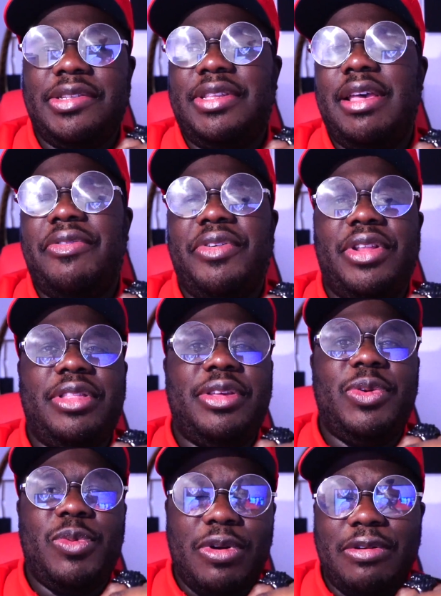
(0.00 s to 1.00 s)
It's
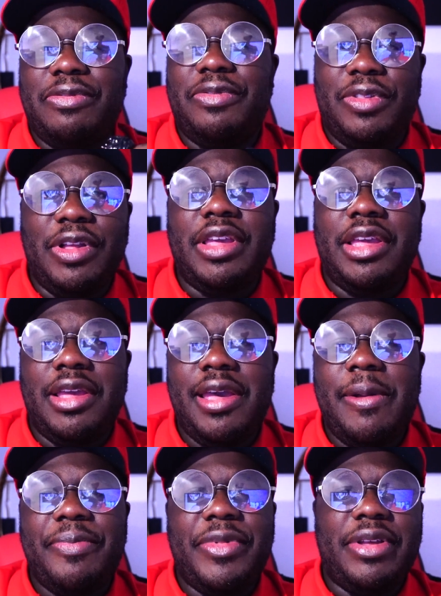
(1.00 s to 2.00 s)
definitely worth looking
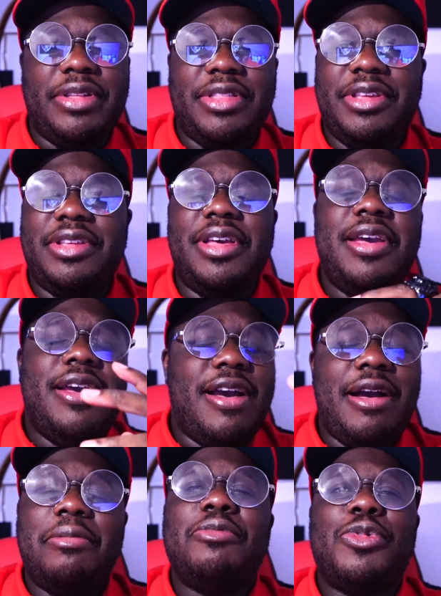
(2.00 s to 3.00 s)
at.
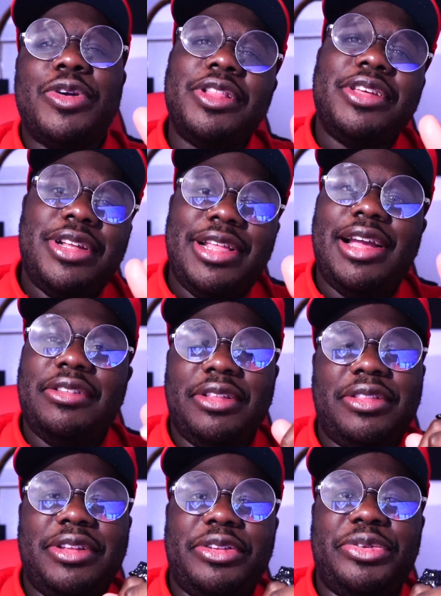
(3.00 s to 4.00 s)
I'm really glad
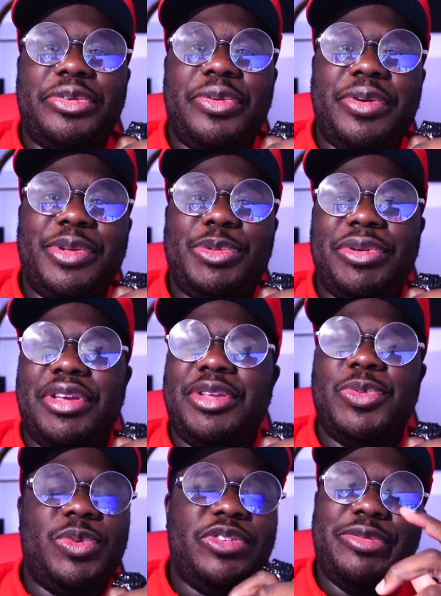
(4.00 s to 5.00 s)
that they're doing this,
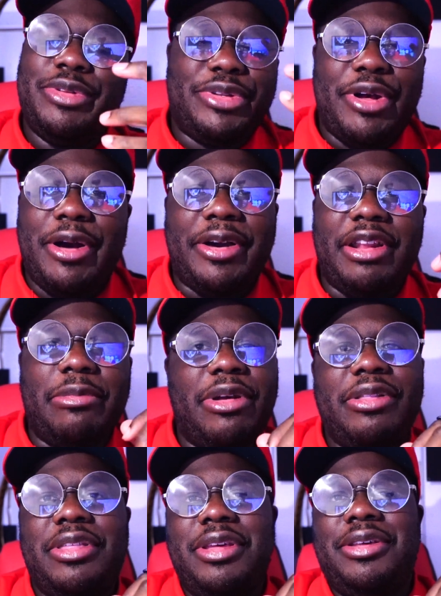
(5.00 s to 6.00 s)
because we've been talking
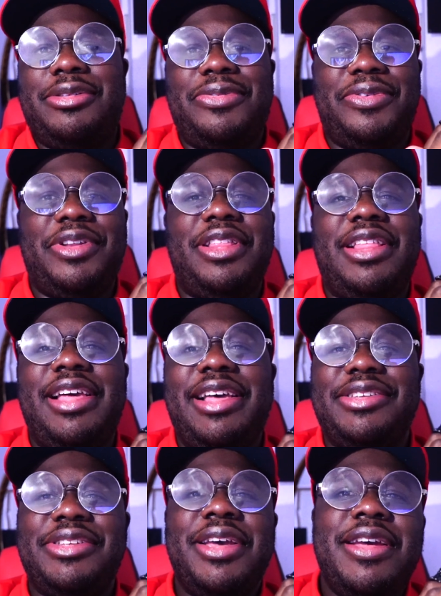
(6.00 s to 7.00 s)
about this for the
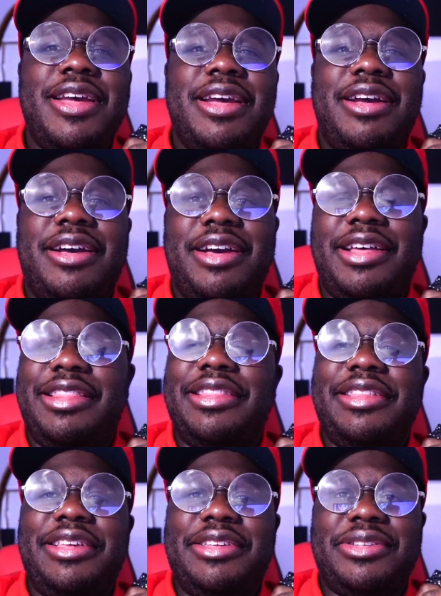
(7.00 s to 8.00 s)
last at
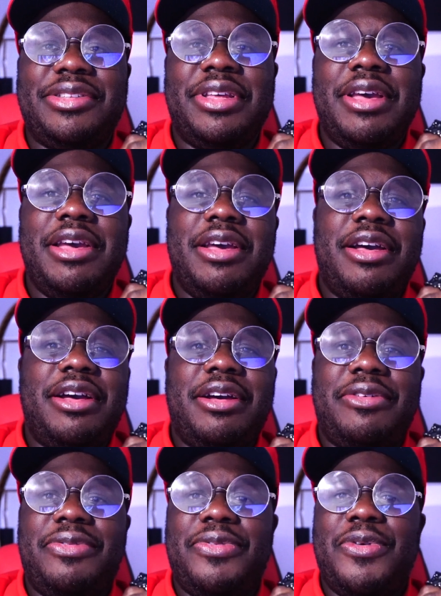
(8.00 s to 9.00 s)
least
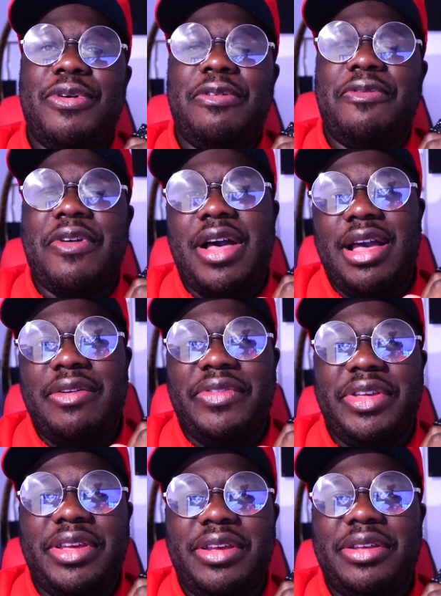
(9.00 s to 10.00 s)
4 or 5
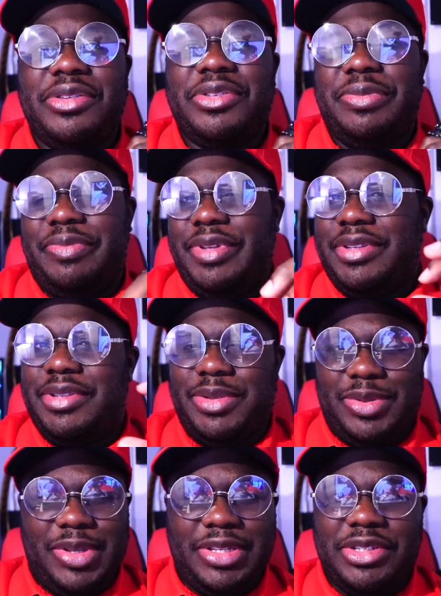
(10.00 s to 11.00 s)
years.
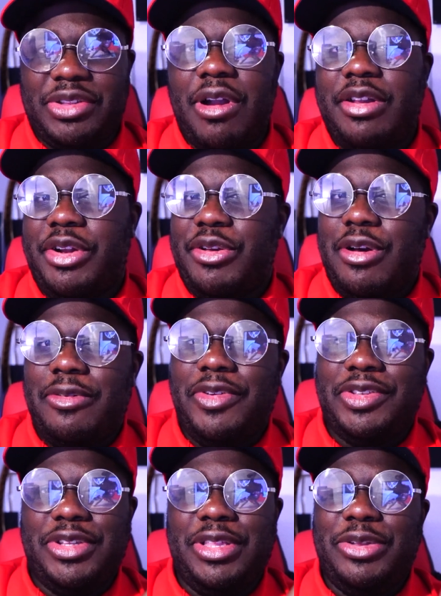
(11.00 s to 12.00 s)
It started off
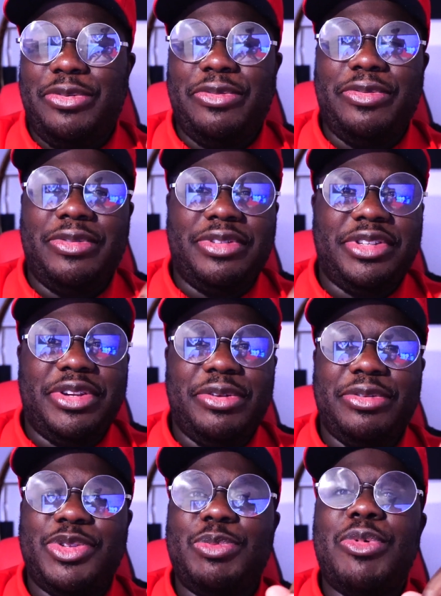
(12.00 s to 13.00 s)
as a little,
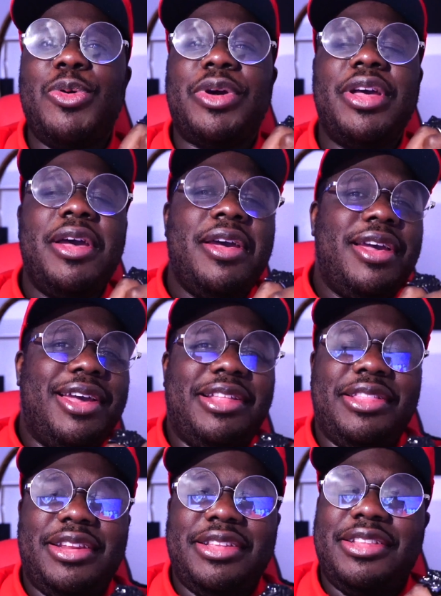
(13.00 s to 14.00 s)
smoke,
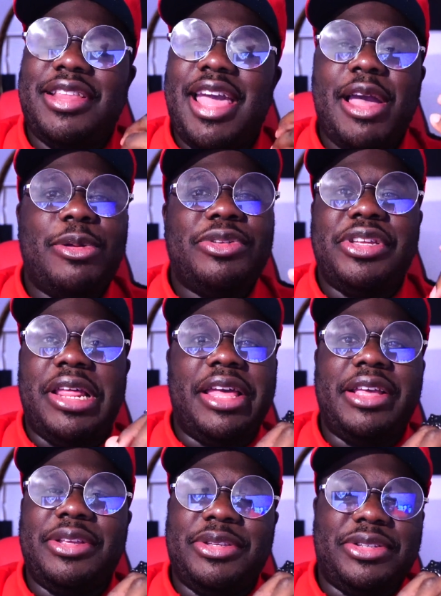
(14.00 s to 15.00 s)
and then now
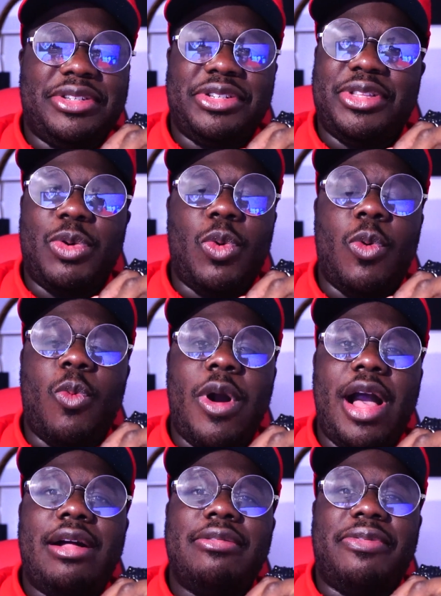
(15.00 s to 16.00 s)
today it's just a
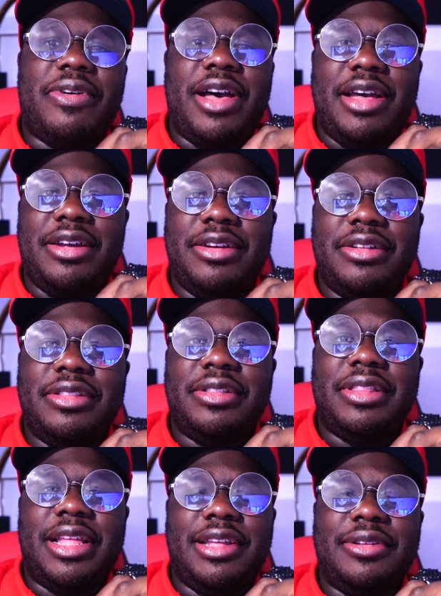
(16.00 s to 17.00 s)
wildfire.
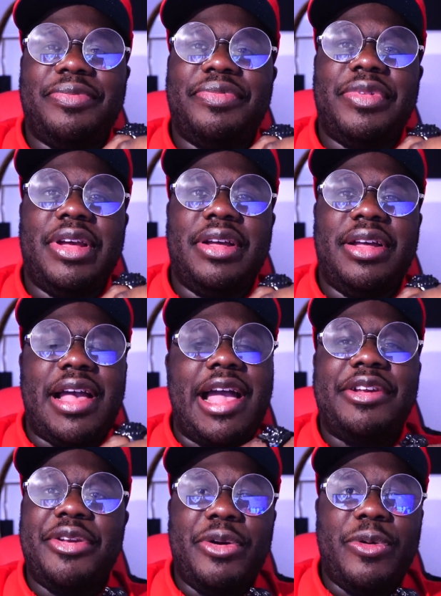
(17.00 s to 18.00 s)
Like,
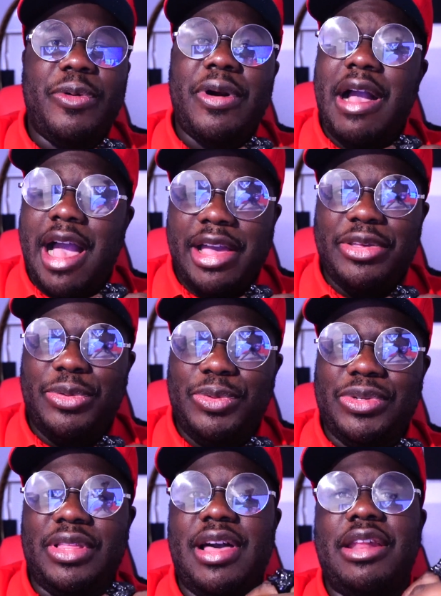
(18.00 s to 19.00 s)
I know I
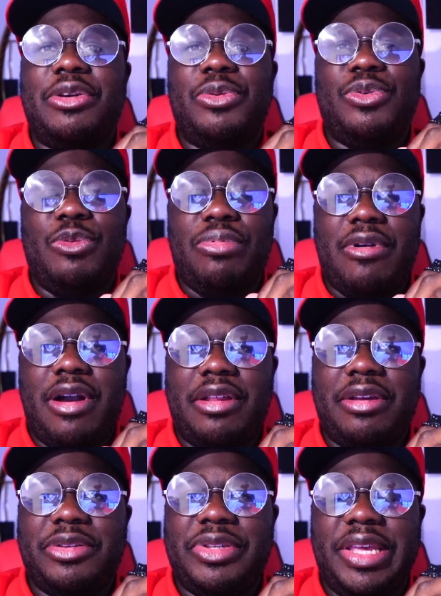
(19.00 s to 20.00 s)
use a lot of Google
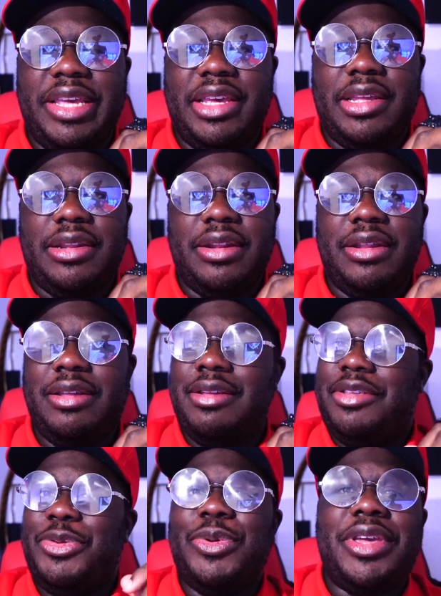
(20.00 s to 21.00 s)
products, and
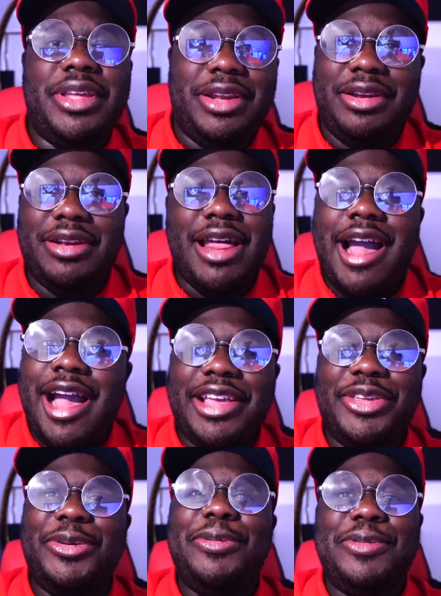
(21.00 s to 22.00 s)
you
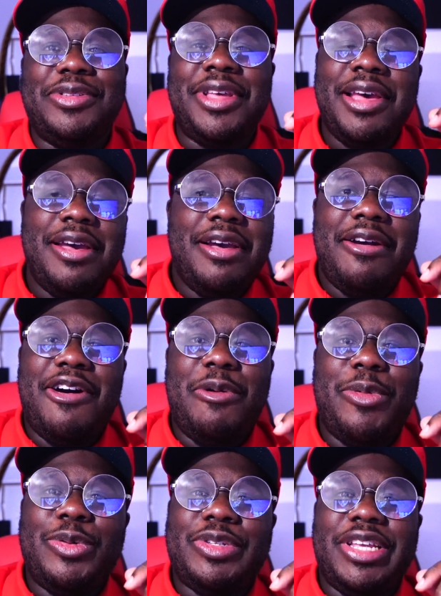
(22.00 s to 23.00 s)
cannot use
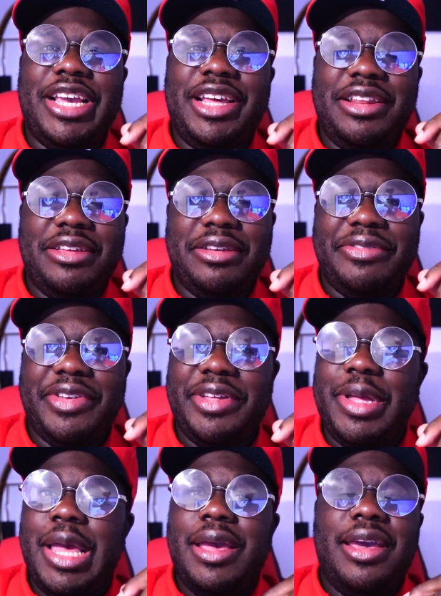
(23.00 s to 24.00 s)
almost any of
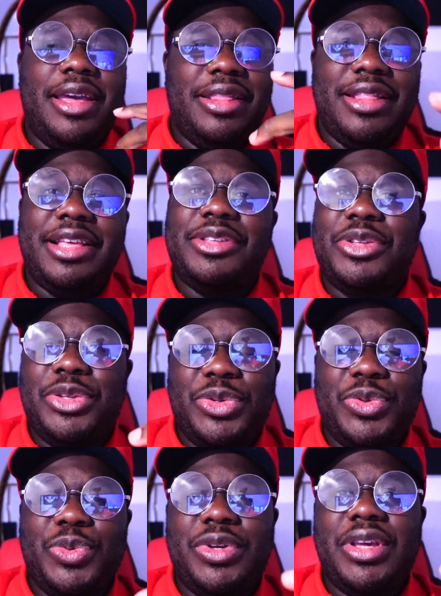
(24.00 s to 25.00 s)
it unless
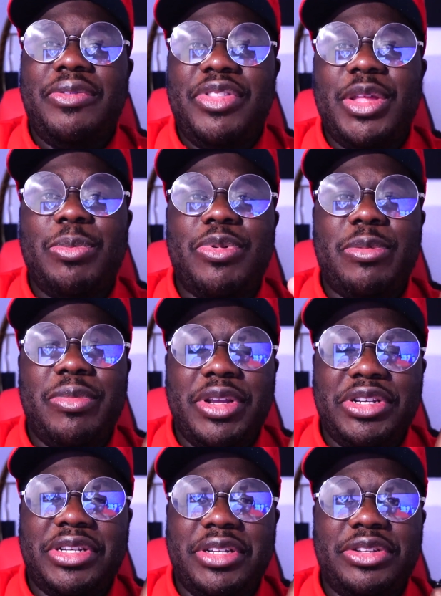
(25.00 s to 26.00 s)
you give them
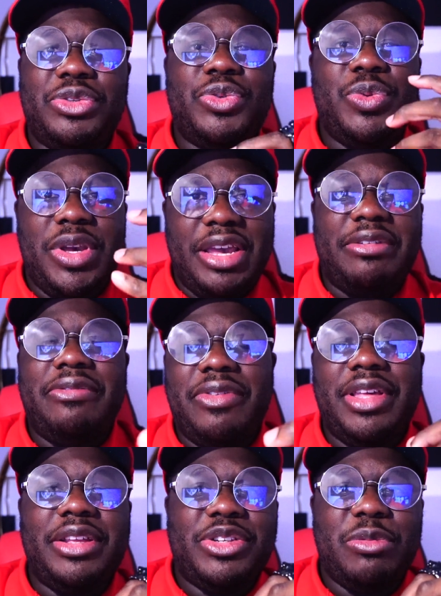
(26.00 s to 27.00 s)
permission to
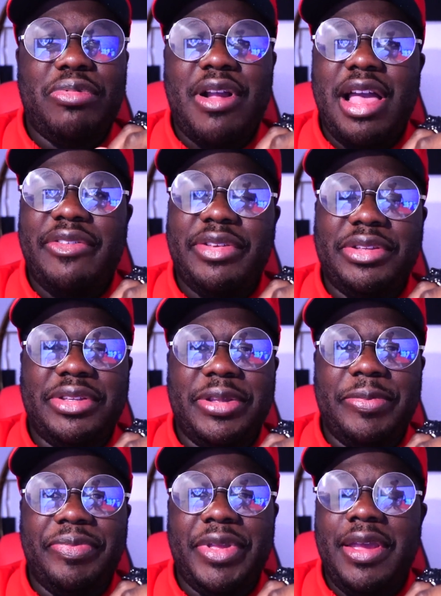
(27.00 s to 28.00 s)
invade your privacy.